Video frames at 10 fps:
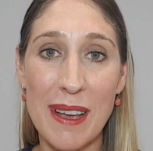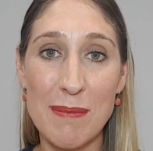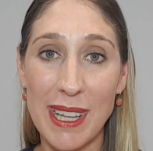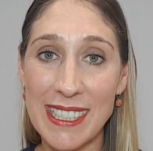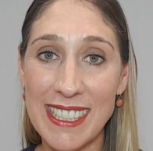
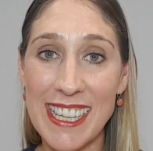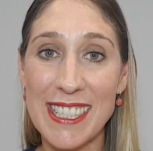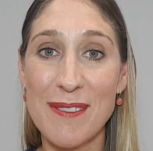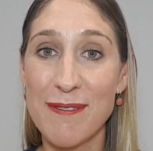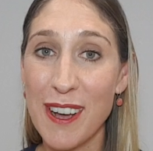plus see
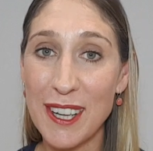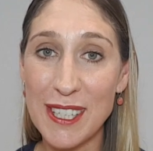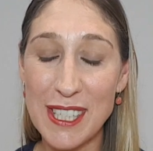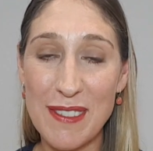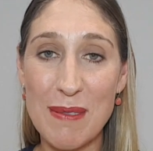some
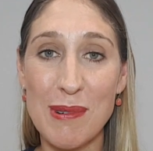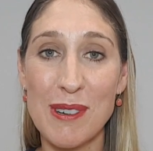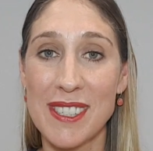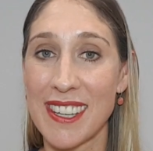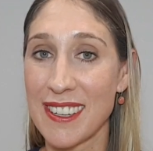photos of the
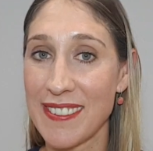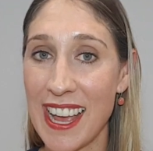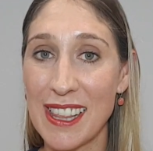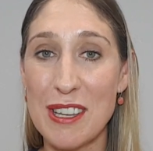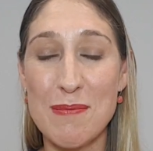books and of
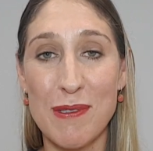Helen